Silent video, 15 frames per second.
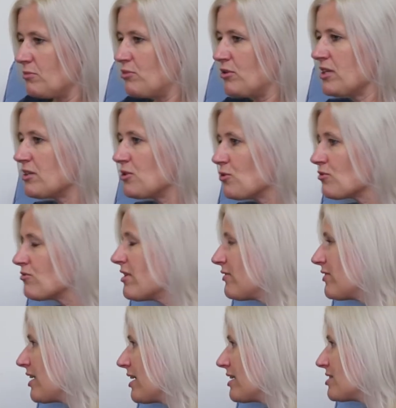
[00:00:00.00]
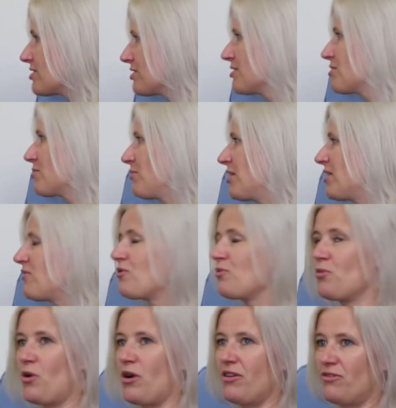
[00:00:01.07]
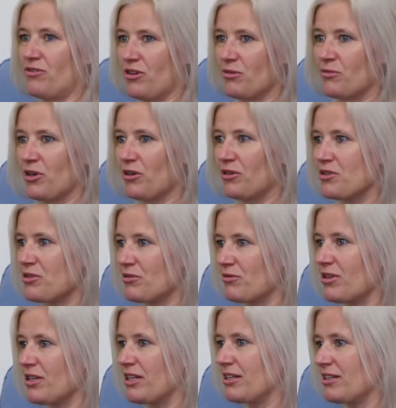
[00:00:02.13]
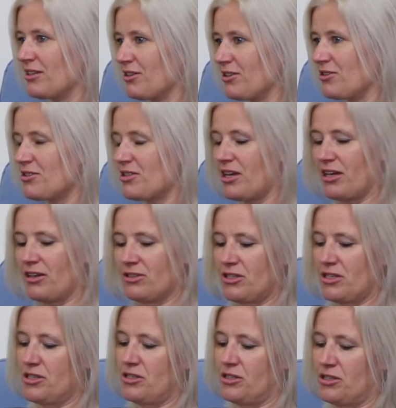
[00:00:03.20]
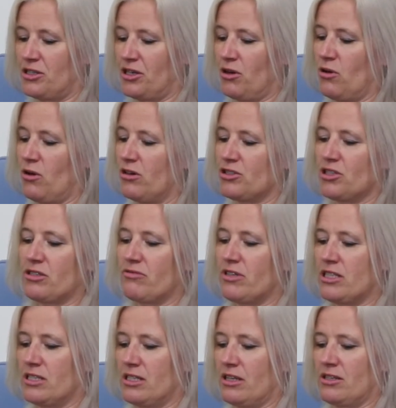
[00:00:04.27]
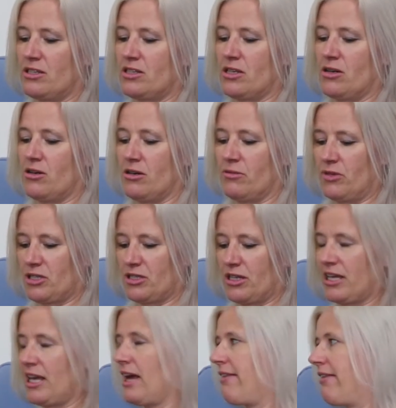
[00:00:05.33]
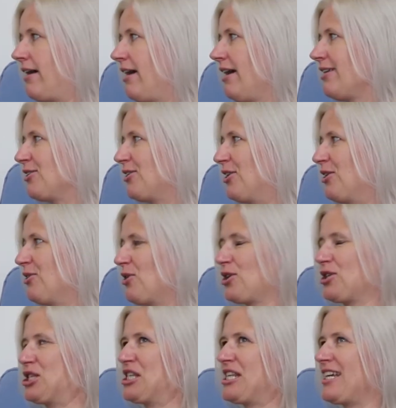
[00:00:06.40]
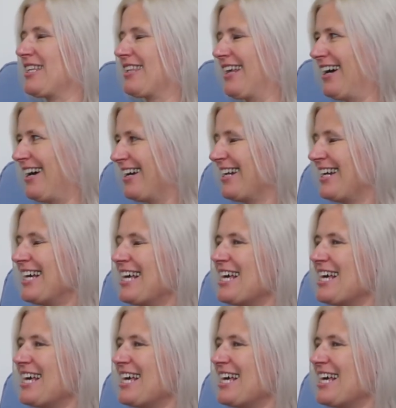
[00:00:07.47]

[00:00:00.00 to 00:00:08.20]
bring your revelation to me from whatever I'm going to read. And like you say, it's easy to go, oh, I'll just read another psalm because I get that, you know, I can sing that.